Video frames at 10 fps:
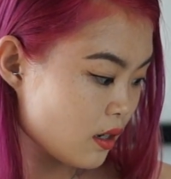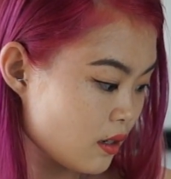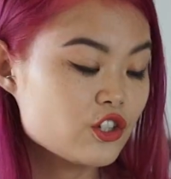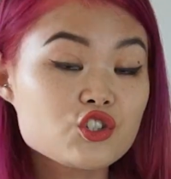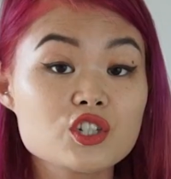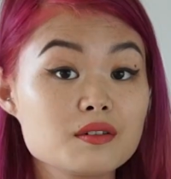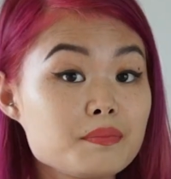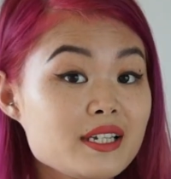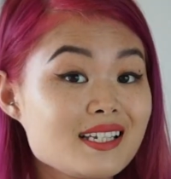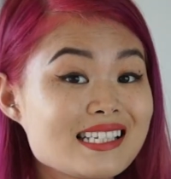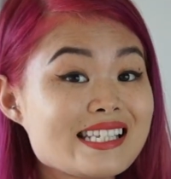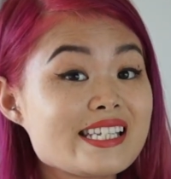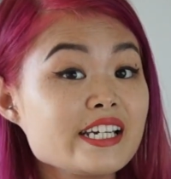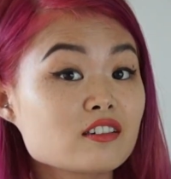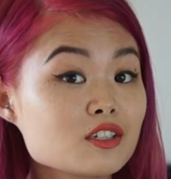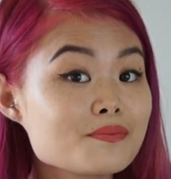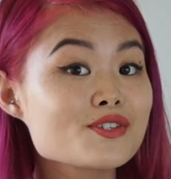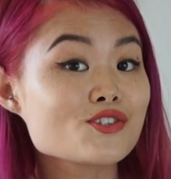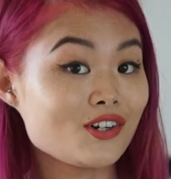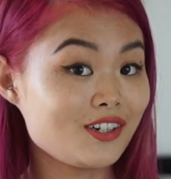It should be serum
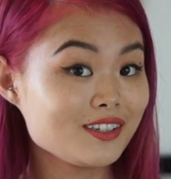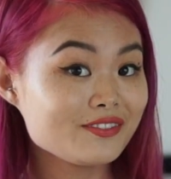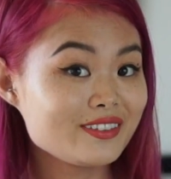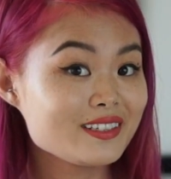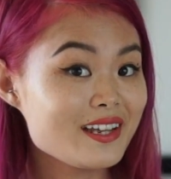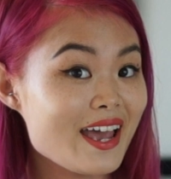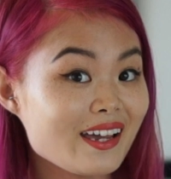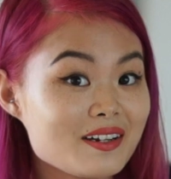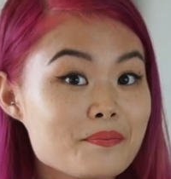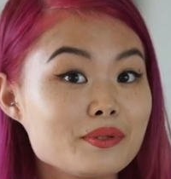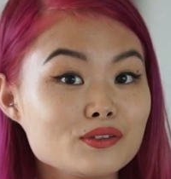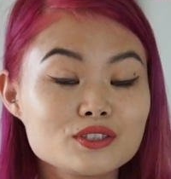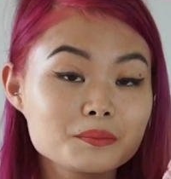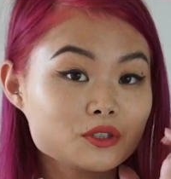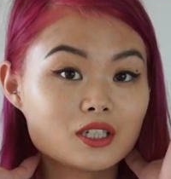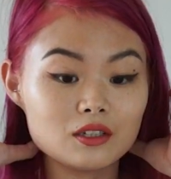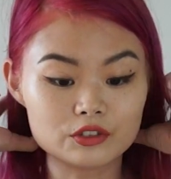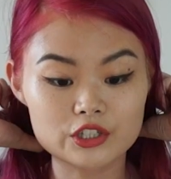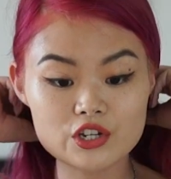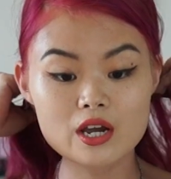soft and a buildable
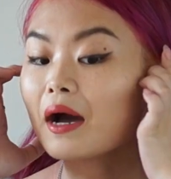coverage.